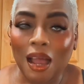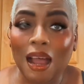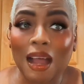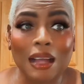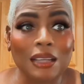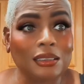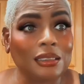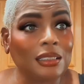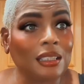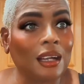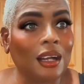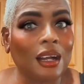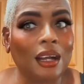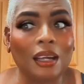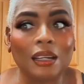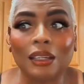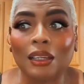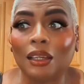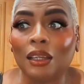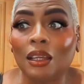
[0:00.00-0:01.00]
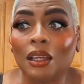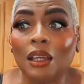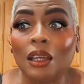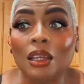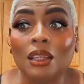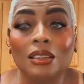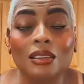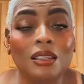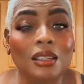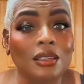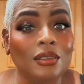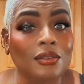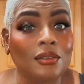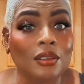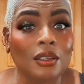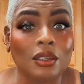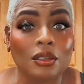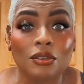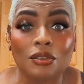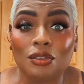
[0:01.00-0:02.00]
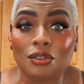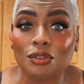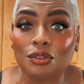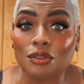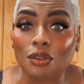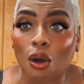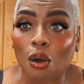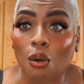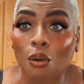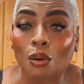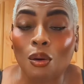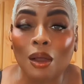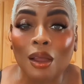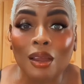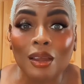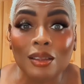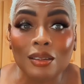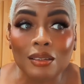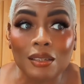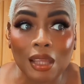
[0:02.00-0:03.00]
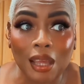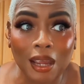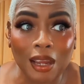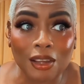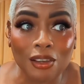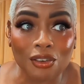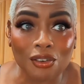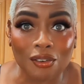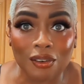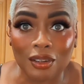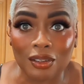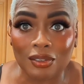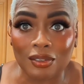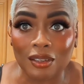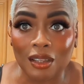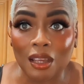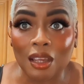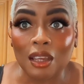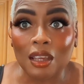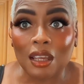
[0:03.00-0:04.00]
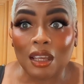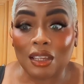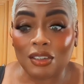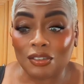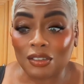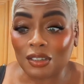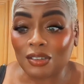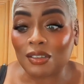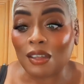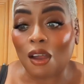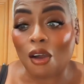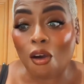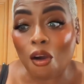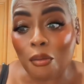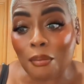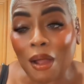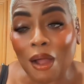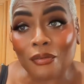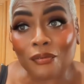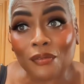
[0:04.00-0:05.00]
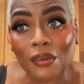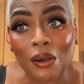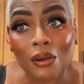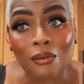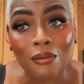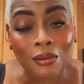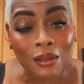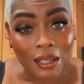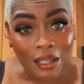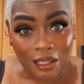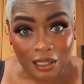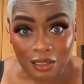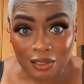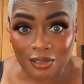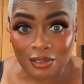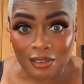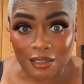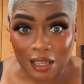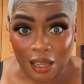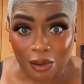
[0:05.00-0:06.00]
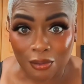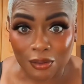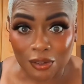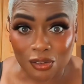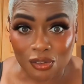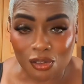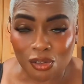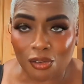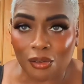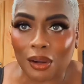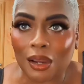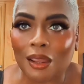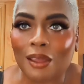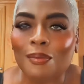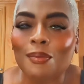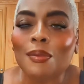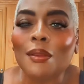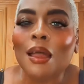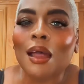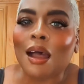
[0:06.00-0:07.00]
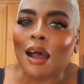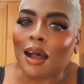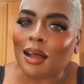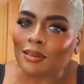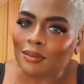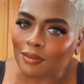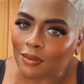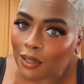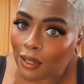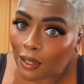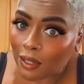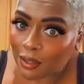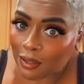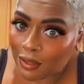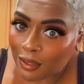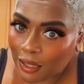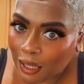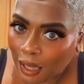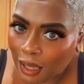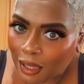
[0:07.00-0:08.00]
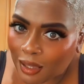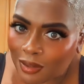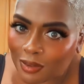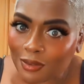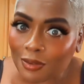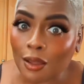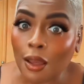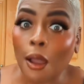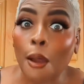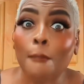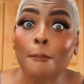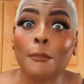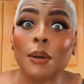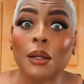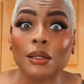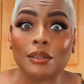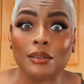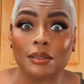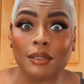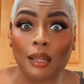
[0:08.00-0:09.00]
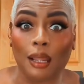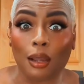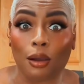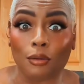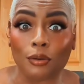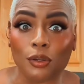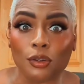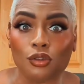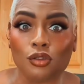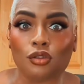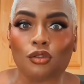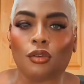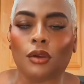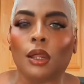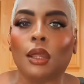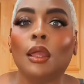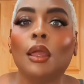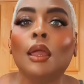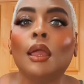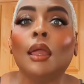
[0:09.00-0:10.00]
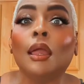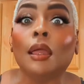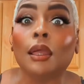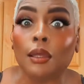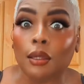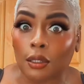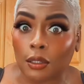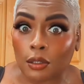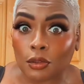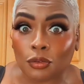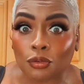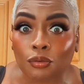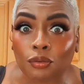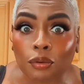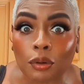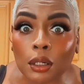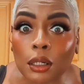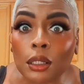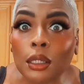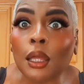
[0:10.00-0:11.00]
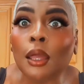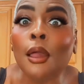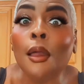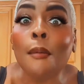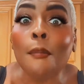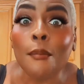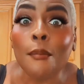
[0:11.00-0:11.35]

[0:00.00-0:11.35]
I said, honey, this is so dangerous. And she said, oh, my phone is down the street. I said, yes, but down the street is really